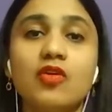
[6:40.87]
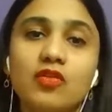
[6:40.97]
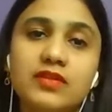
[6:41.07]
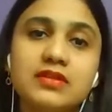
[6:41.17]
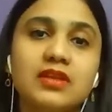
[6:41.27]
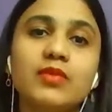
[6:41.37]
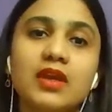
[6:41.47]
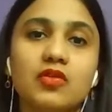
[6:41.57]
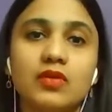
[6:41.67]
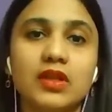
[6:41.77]
I'd always seen
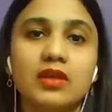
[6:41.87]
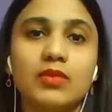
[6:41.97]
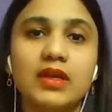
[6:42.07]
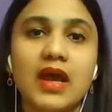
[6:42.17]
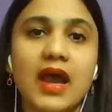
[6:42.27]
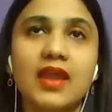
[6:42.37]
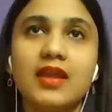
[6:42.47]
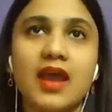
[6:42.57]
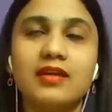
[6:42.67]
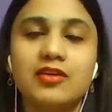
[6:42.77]
my kundli, but
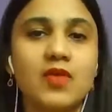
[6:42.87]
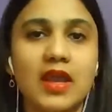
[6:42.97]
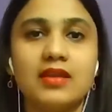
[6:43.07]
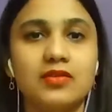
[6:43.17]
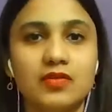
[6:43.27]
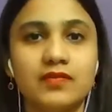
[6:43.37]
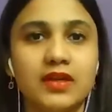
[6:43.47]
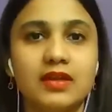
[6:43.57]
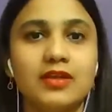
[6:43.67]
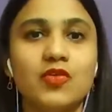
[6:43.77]
I had no idea.
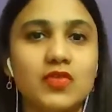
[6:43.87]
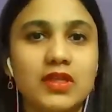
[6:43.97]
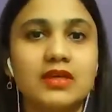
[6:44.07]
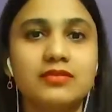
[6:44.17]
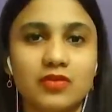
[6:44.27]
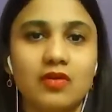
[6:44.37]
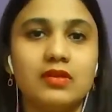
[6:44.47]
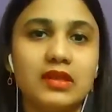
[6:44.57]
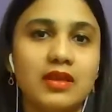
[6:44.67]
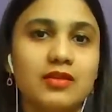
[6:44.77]
The only
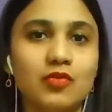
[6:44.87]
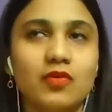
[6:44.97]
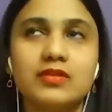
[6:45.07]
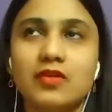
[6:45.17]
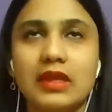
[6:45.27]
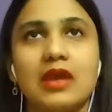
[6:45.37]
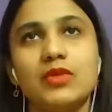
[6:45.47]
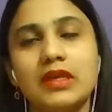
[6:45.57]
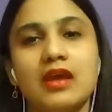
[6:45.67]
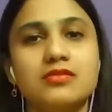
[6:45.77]
astrology I knew was okay,
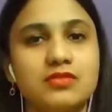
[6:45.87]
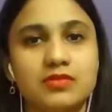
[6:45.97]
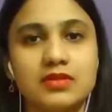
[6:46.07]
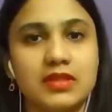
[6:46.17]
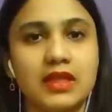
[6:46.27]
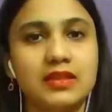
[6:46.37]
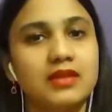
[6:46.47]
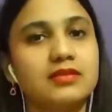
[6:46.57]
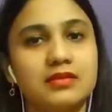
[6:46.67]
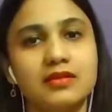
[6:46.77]
I'm in Cancer Sun, and
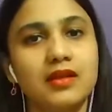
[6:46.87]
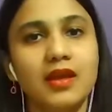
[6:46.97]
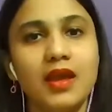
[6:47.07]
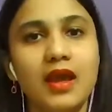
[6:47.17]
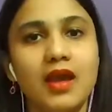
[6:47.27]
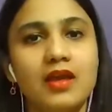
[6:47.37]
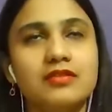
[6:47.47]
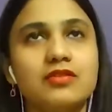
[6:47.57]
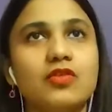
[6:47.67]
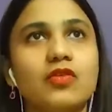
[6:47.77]
that's it.
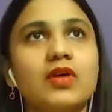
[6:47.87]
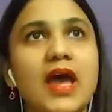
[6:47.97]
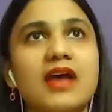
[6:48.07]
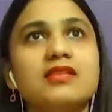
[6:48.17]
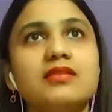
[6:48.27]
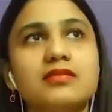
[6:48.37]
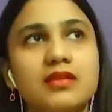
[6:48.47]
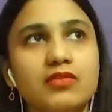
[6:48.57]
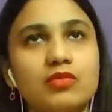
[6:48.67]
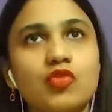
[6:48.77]
So as I
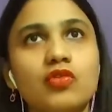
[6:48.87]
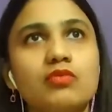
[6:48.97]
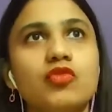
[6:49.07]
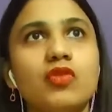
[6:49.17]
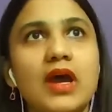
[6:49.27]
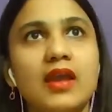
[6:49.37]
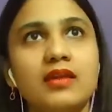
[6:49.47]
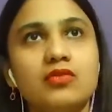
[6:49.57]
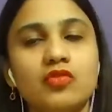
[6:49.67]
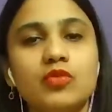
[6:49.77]
discovered more and more,
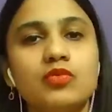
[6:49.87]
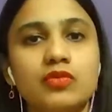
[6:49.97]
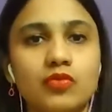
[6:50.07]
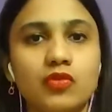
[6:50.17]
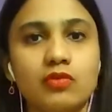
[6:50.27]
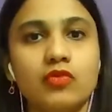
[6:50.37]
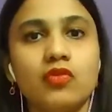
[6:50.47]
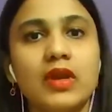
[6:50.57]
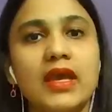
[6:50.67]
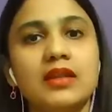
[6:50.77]
I told people more and
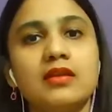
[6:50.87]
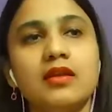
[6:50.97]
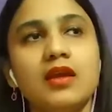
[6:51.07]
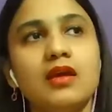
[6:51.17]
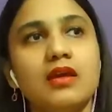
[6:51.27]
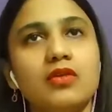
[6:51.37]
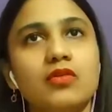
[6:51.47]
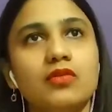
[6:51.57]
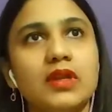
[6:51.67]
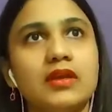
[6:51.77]
more, and
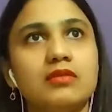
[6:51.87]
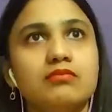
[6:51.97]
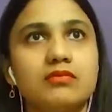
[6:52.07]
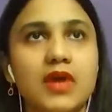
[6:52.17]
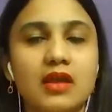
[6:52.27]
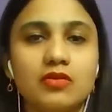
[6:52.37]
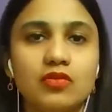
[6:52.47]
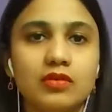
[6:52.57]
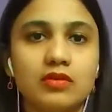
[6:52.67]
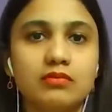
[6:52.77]
like I
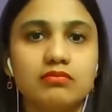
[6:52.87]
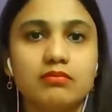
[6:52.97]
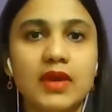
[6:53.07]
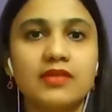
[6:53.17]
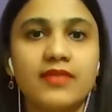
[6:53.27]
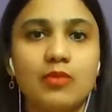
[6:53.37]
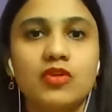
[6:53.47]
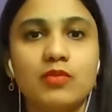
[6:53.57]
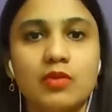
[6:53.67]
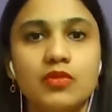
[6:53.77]
told my
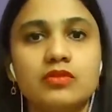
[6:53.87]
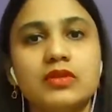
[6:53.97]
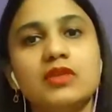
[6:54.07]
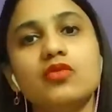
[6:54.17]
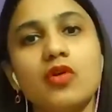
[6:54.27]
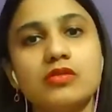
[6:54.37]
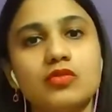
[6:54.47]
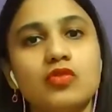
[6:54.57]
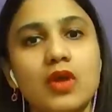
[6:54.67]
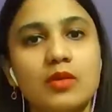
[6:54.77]
family members that they would
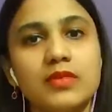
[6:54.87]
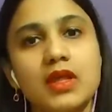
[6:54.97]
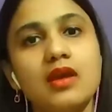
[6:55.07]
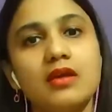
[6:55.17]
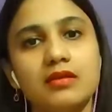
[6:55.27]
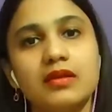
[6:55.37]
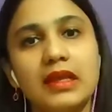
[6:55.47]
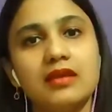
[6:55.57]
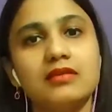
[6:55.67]
also look up their